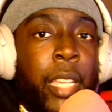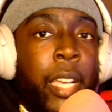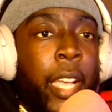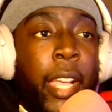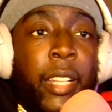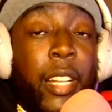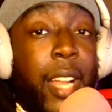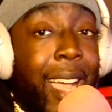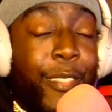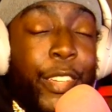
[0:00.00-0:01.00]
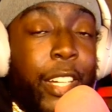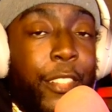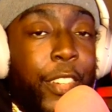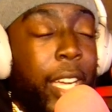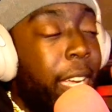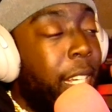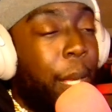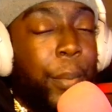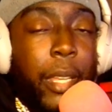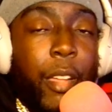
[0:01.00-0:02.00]
and they're not verified, and I
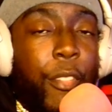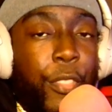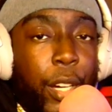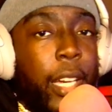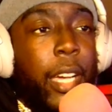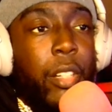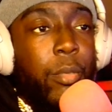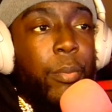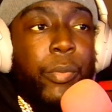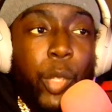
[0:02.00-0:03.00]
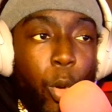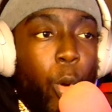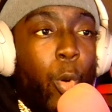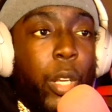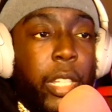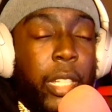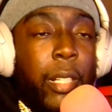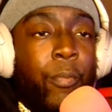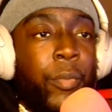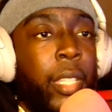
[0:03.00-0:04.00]
play the fuck out of them on here.
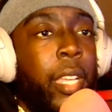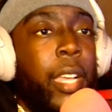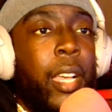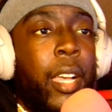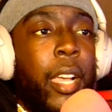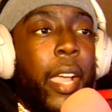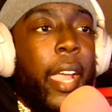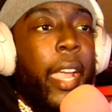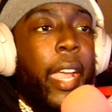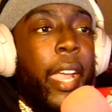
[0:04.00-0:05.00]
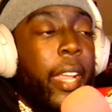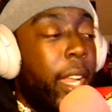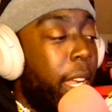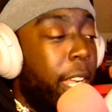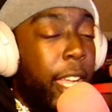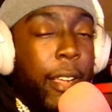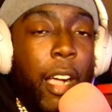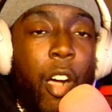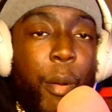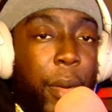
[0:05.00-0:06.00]
And I got
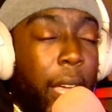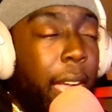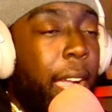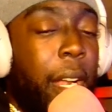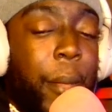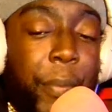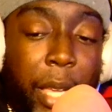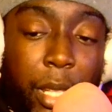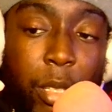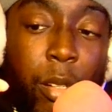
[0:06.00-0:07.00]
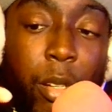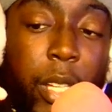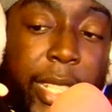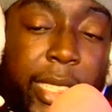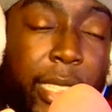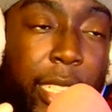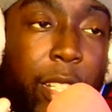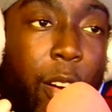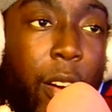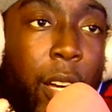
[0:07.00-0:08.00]
all my, I got a, a little SD
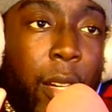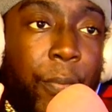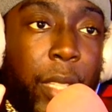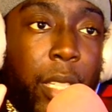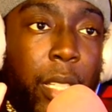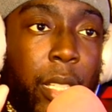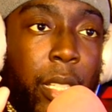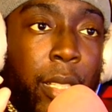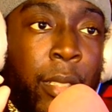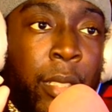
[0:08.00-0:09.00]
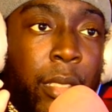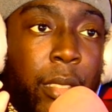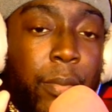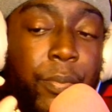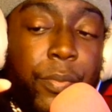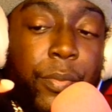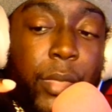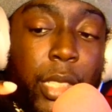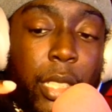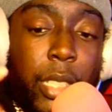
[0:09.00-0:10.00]
card uh,
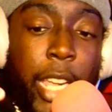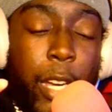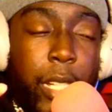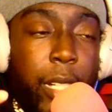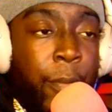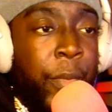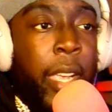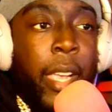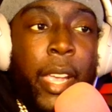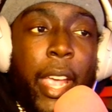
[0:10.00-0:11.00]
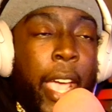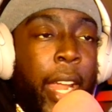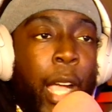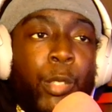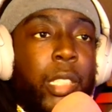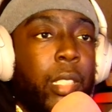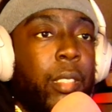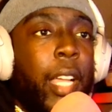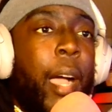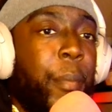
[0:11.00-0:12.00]
carrier, and I would just,
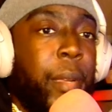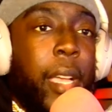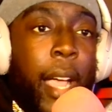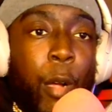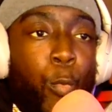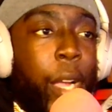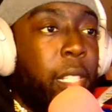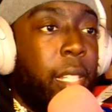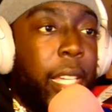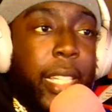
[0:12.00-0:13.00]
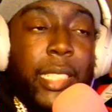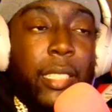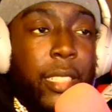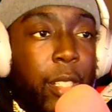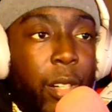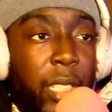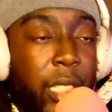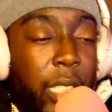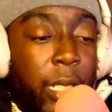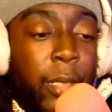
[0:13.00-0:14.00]
I'd be, I wait till like an SD card
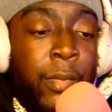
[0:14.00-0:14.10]
sale,